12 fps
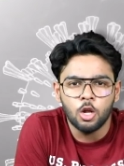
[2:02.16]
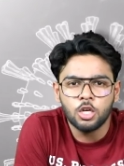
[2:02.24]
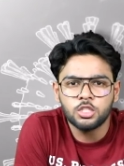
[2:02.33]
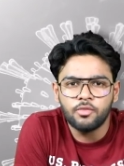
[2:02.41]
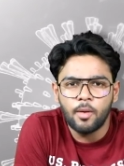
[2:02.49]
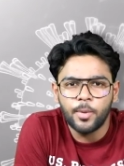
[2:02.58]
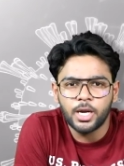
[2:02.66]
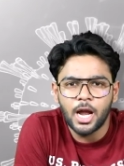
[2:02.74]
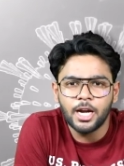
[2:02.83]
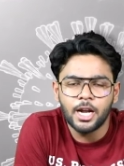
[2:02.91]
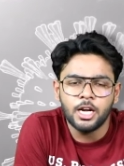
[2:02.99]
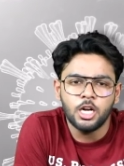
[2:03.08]
loss of
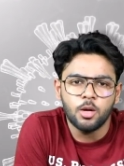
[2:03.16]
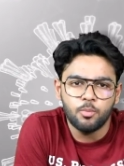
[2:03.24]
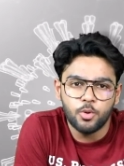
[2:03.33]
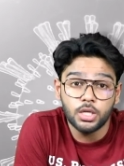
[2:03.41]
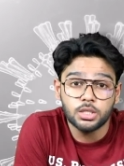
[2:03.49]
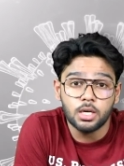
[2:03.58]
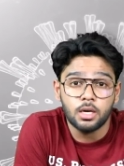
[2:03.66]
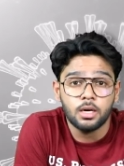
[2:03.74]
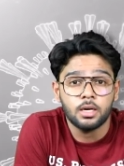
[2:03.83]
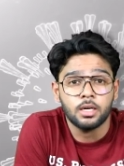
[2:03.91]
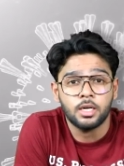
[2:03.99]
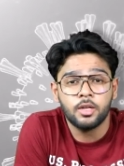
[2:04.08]
appetite and depression,
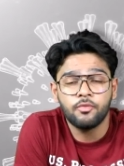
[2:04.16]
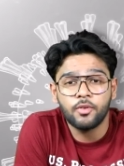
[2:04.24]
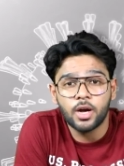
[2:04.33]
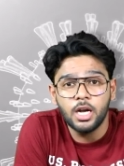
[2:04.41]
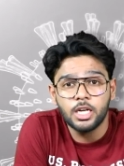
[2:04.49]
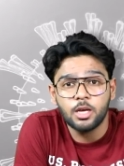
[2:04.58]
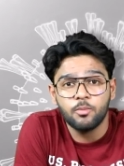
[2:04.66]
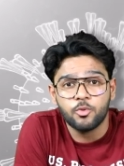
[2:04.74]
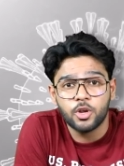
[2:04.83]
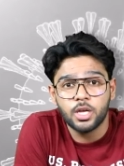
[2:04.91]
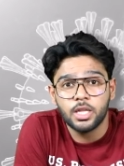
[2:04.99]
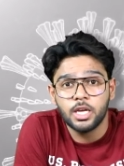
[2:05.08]
difficulty
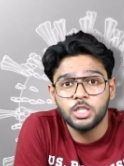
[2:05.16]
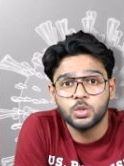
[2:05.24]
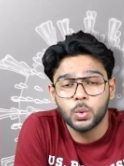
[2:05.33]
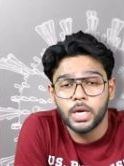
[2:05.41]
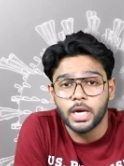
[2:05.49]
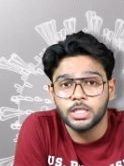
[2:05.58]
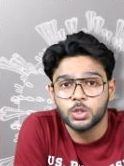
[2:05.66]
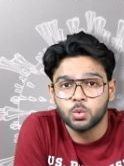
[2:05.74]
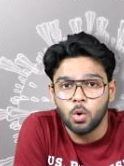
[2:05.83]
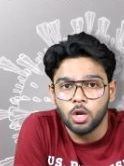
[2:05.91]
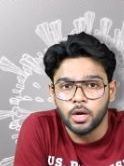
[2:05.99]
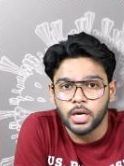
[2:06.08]
breathing, chewing and
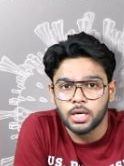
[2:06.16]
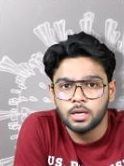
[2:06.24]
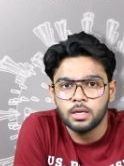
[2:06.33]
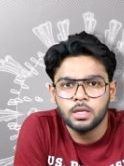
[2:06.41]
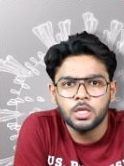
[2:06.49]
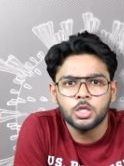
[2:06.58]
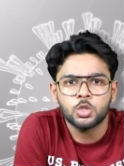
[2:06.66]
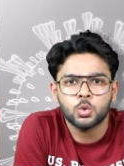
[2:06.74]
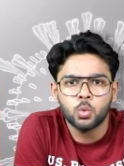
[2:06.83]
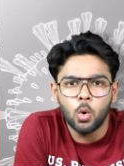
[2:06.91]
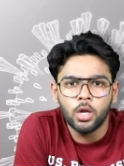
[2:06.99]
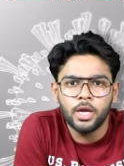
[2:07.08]
swallowing,
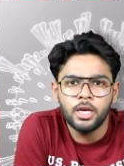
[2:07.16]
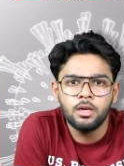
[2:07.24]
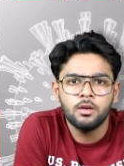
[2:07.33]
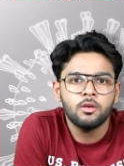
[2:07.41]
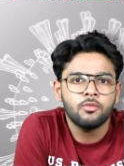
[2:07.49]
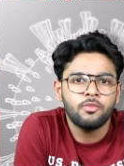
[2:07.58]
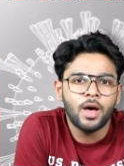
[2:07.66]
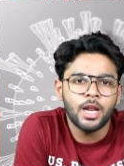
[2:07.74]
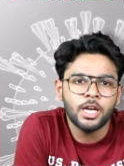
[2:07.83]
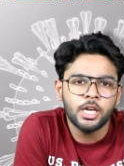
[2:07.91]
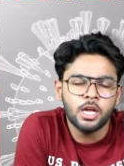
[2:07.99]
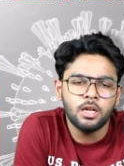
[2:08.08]
swollen
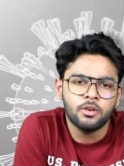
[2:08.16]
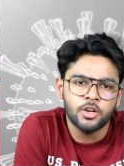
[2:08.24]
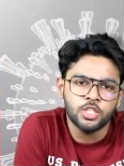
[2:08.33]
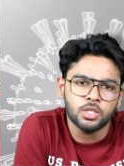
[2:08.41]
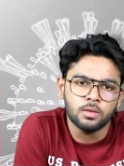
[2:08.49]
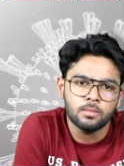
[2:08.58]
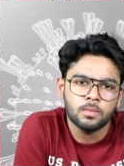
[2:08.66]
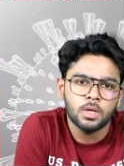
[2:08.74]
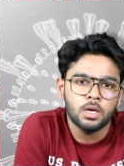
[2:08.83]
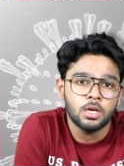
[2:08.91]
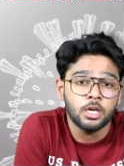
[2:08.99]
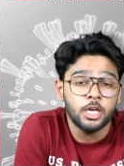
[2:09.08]
pharyngeal region,
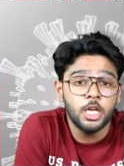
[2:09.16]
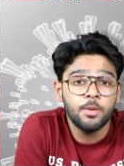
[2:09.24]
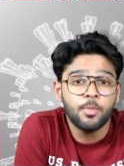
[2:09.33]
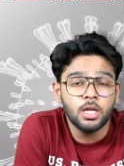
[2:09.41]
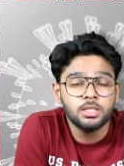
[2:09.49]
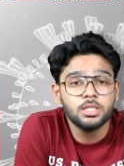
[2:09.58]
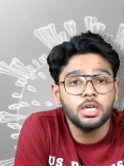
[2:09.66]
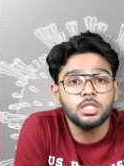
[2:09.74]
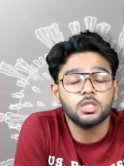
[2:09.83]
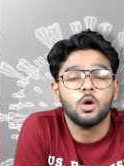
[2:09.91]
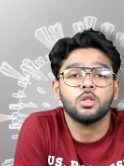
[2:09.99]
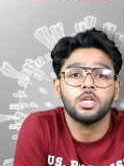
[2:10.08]
deep
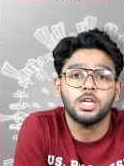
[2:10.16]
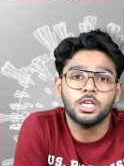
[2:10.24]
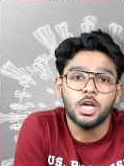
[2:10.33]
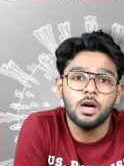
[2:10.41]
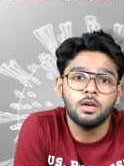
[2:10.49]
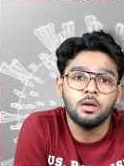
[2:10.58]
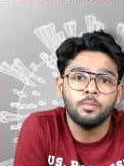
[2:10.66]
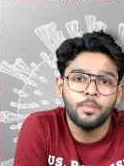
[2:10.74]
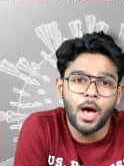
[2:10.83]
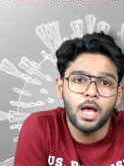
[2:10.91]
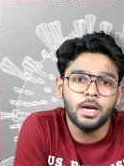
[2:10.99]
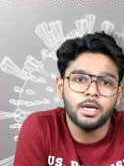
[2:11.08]
ulcers on the tongue,
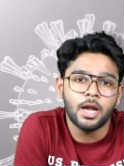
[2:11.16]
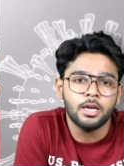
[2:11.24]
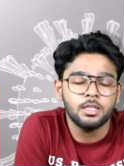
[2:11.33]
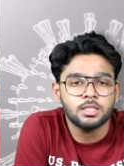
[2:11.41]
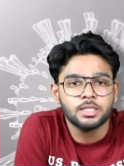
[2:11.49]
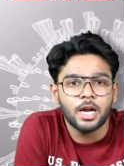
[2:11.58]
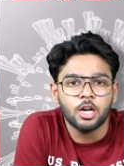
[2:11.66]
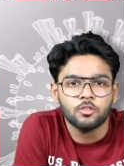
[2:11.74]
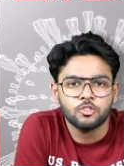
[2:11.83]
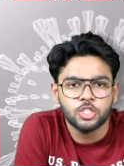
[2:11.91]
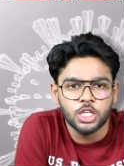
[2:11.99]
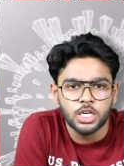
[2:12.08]
palate and inside of
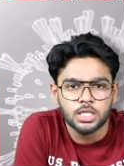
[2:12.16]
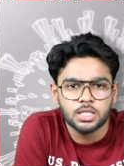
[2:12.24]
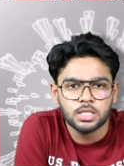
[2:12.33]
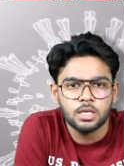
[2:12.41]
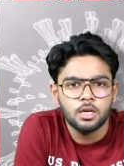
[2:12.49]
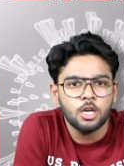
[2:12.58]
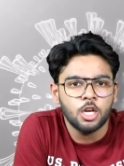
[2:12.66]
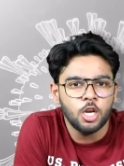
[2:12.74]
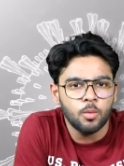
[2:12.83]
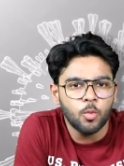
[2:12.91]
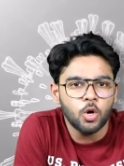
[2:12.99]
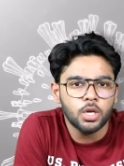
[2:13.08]
cheeks,
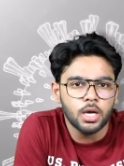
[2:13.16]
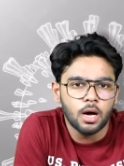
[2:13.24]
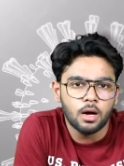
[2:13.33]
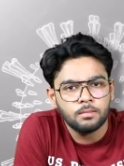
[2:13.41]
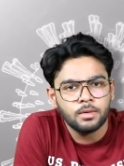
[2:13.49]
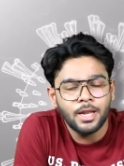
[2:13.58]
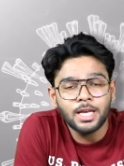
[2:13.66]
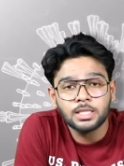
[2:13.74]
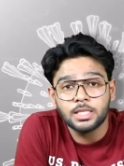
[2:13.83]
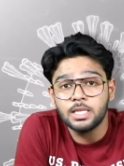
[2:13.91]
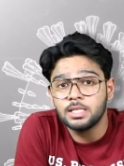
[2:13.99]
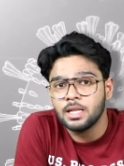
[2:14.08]
pneumonia.
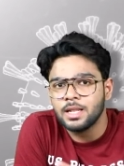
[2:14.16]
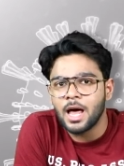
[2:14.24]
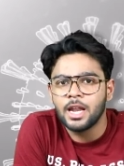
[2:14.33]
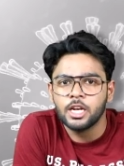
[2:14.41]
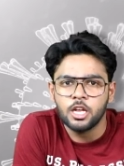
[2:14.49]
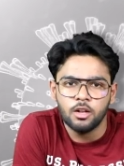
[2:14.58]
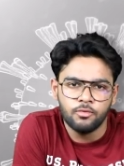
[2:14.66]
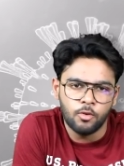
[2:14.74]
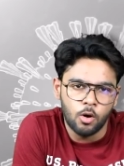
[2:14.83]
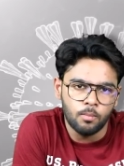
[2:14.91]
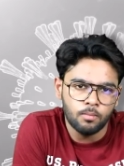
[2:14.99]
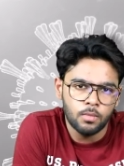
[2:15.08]
Next is laryngeal
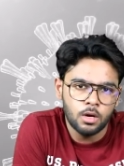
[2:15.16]
form.